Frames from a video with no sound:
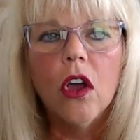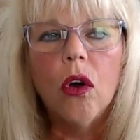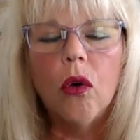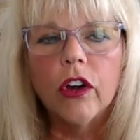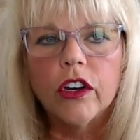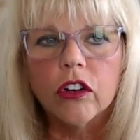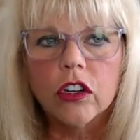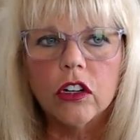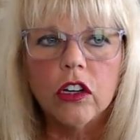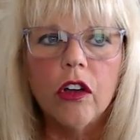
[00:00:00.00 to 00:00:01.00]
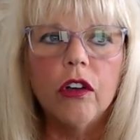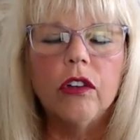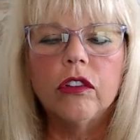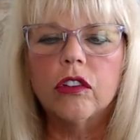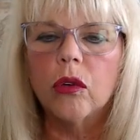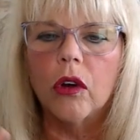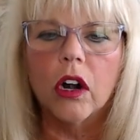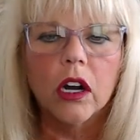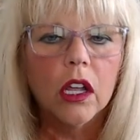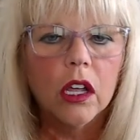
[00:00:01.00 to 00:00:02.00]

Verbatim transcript: or your clothes or,